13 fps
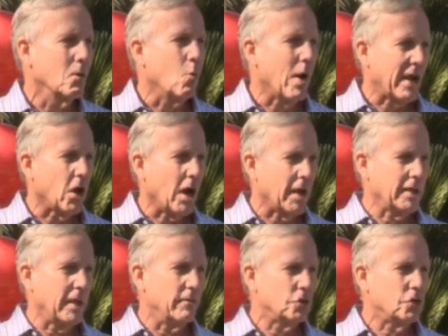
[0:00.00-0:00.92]
Why God
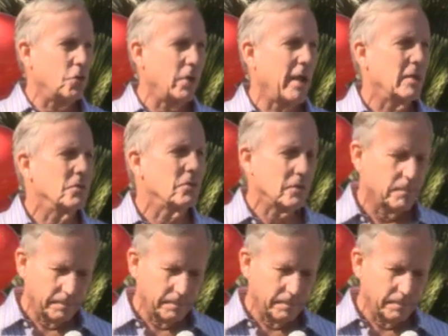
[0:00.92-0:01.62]
gave us 2 hands?